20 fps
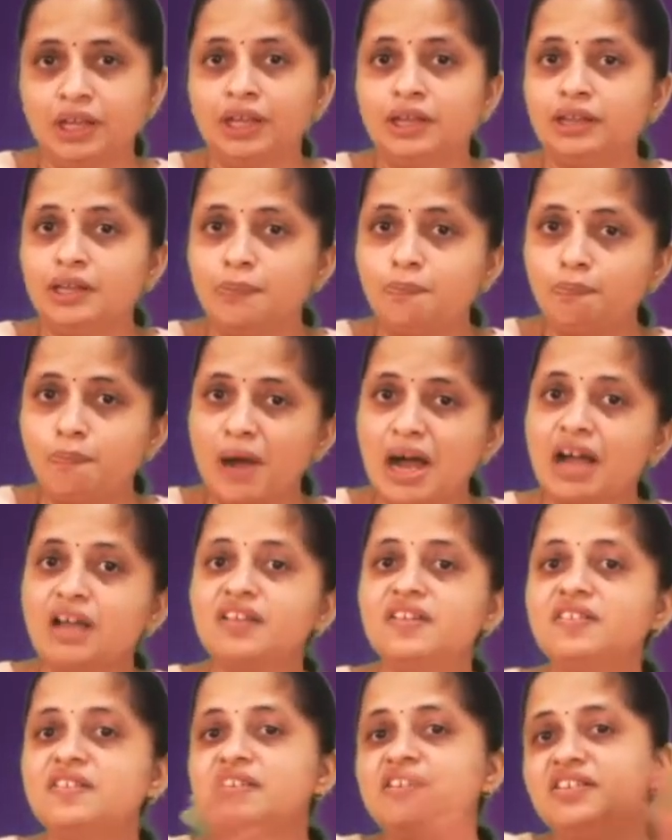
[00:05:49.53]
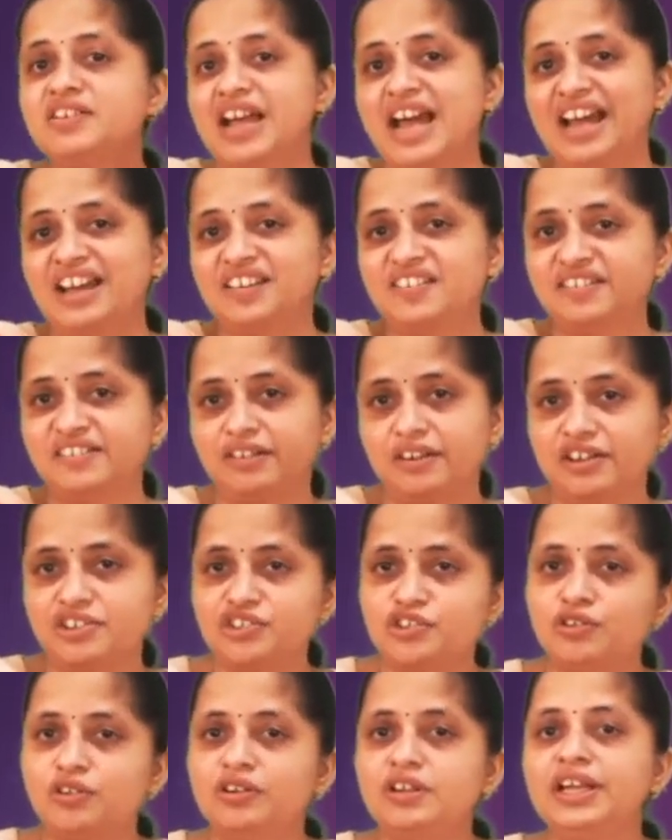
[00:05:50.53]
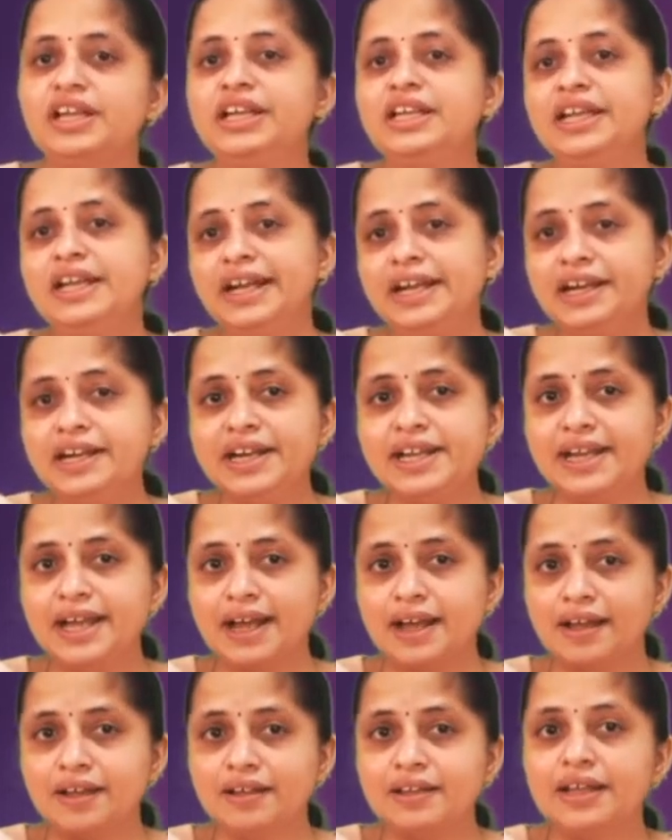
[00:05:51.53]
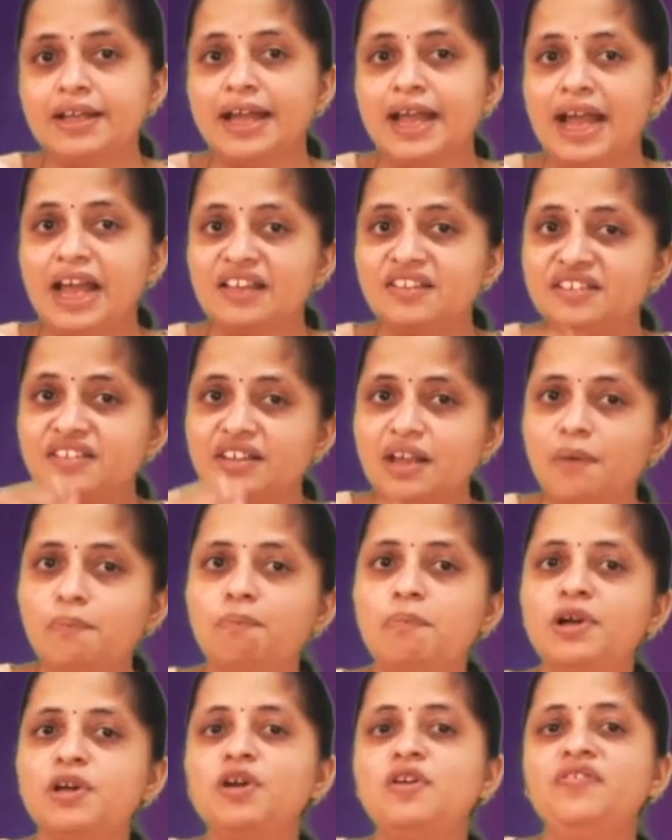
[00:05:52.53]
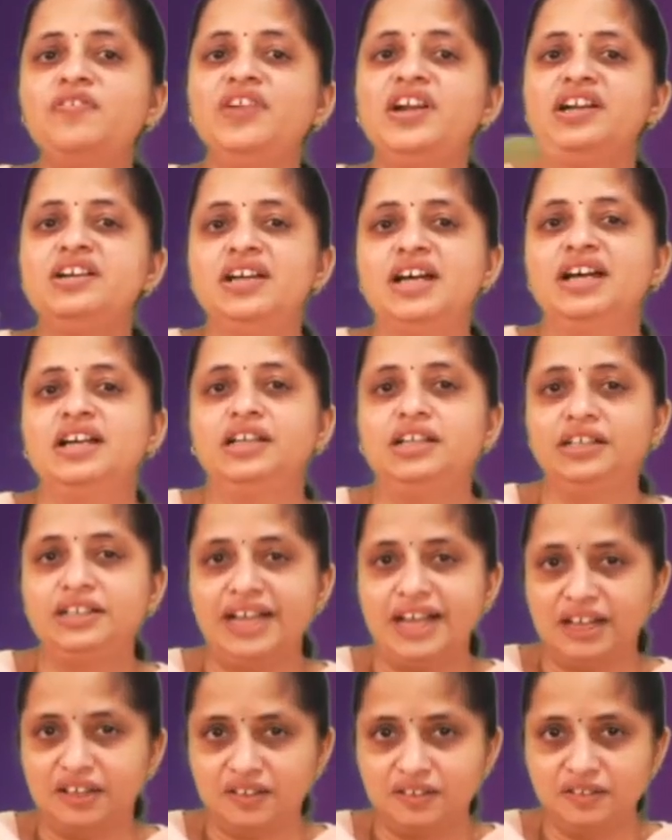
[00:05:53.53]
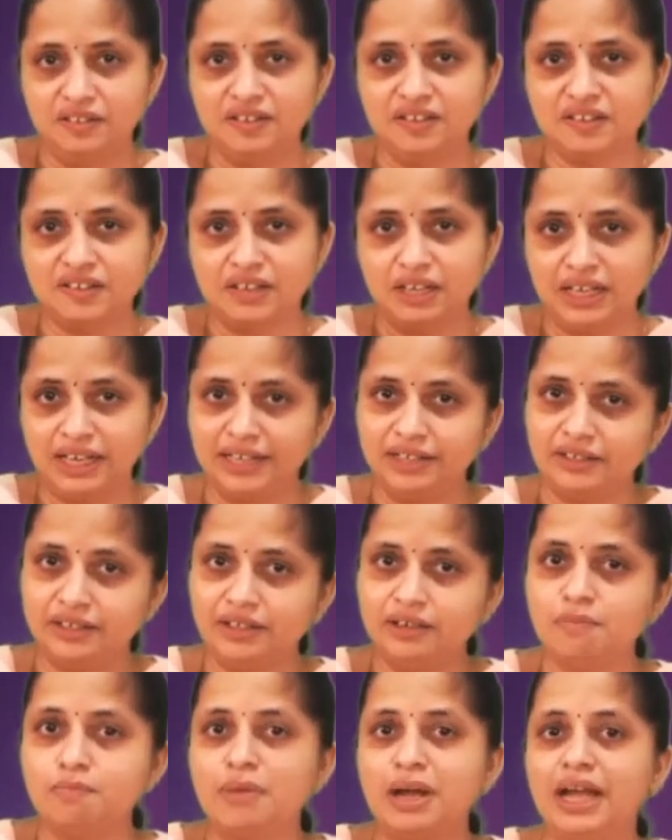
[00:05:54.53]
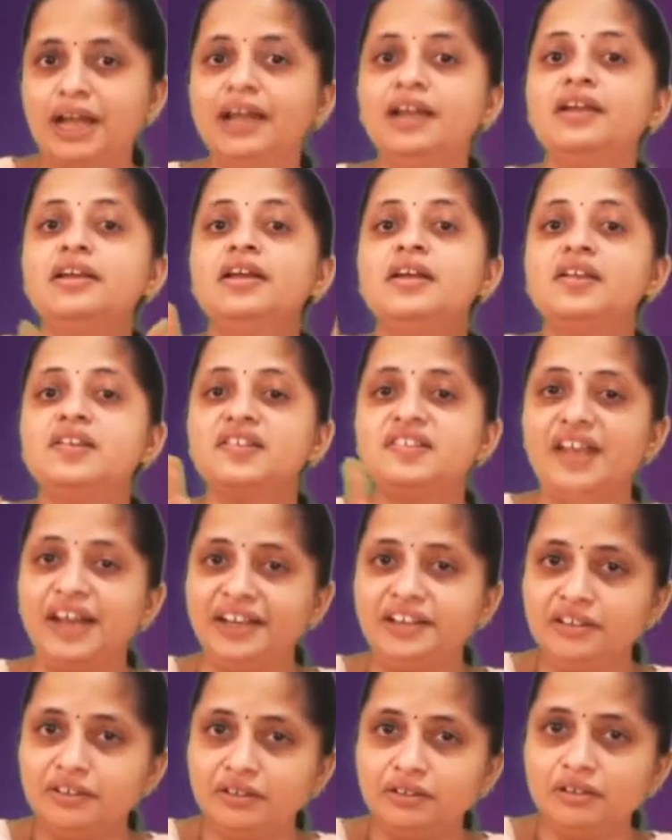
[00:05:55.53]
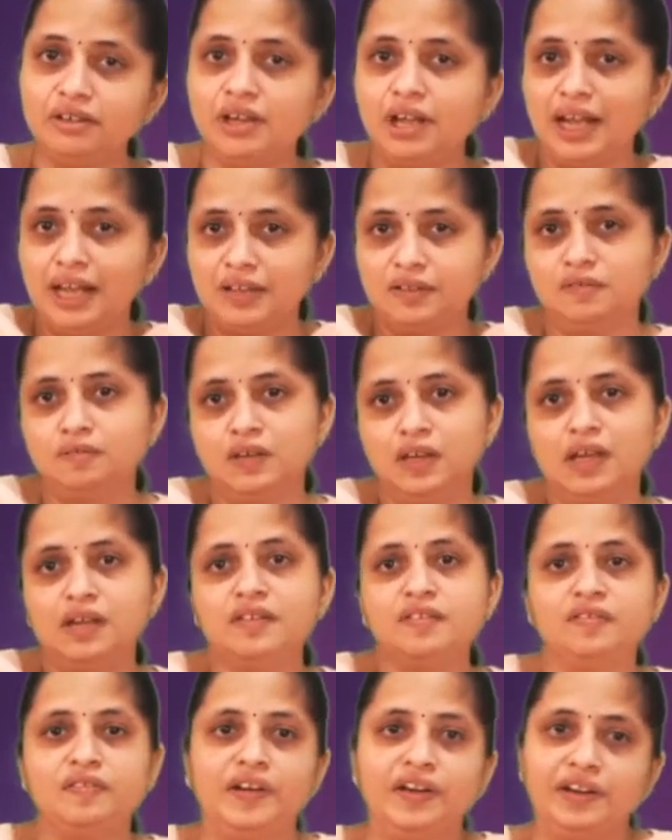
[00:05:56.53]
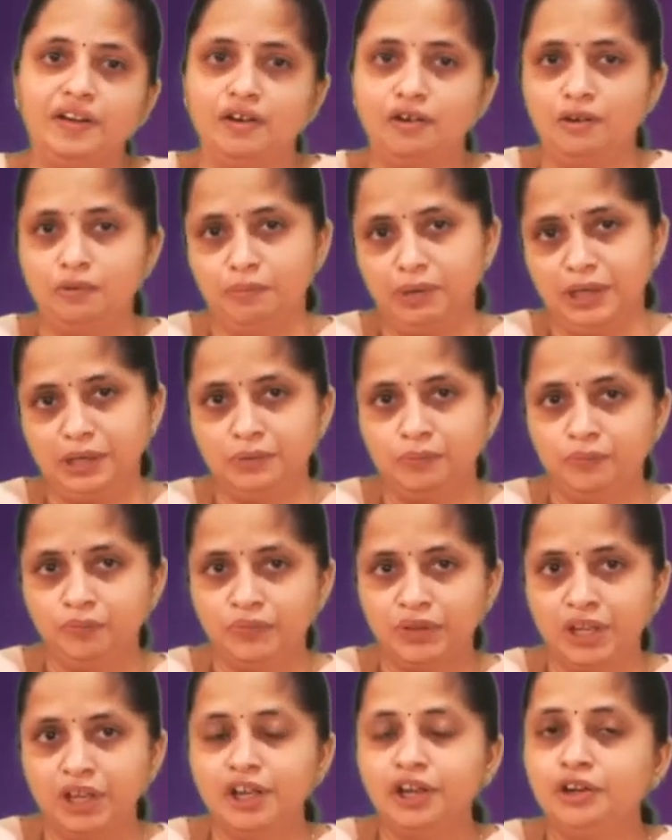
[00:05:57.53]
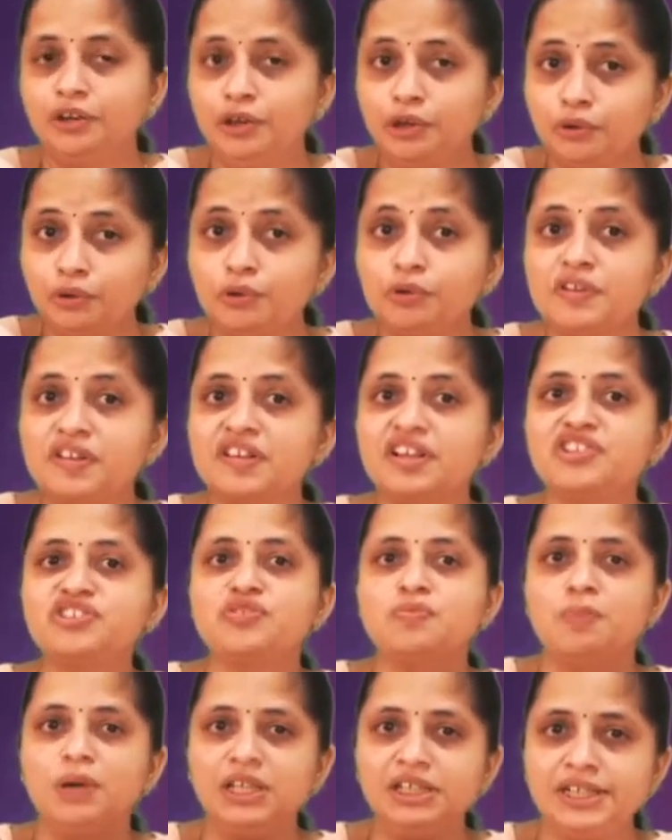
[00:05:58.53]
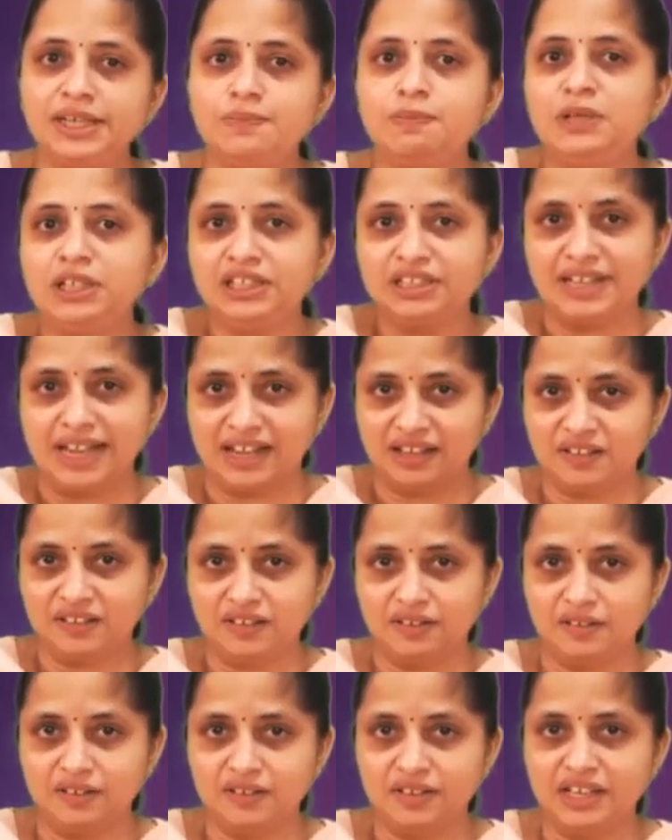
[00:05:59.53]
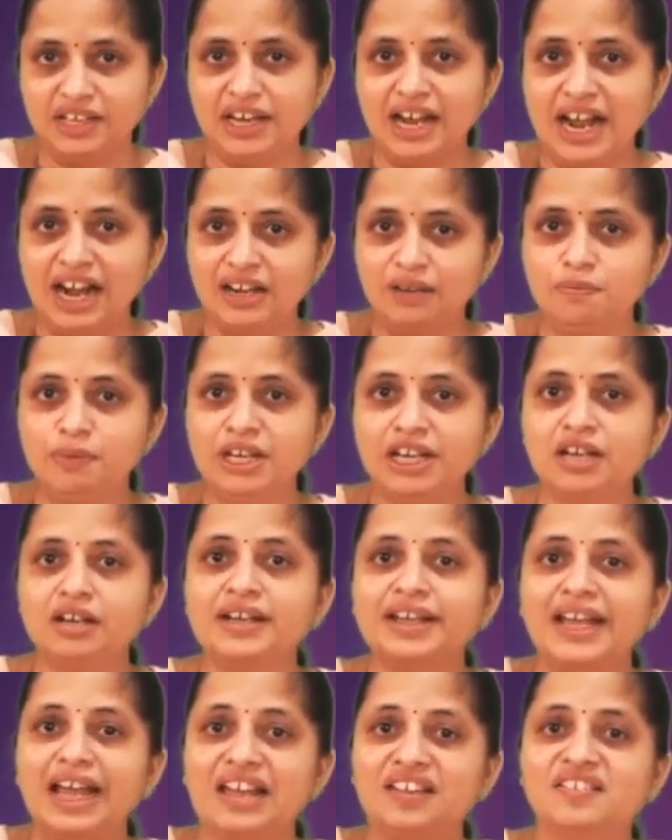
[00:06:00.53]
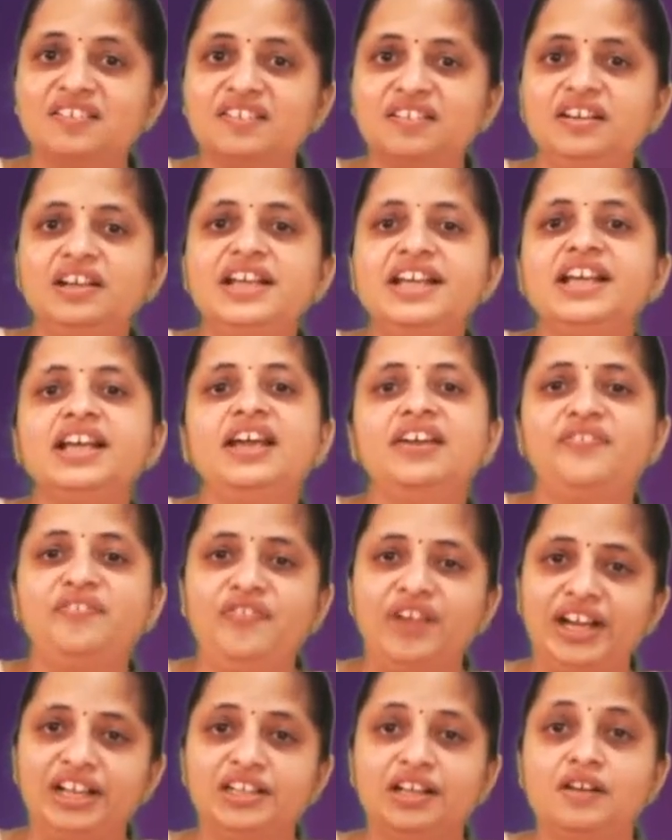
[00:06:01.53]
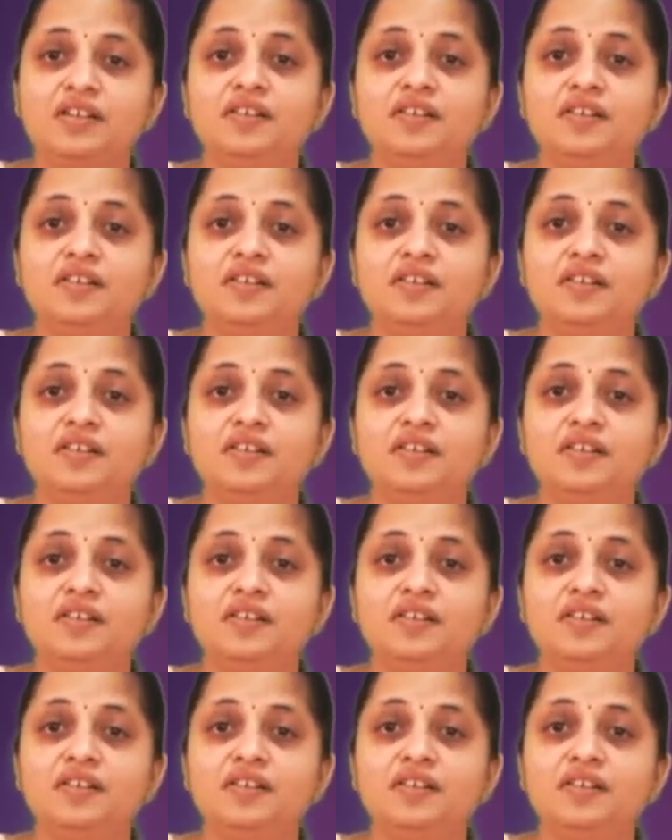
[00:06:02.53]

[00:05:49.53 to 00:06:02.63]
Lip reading: The past tax structure in India has number of indirect taxes collected by central as well as state government. Due to such multiple taxes, there had been a cascading effect, that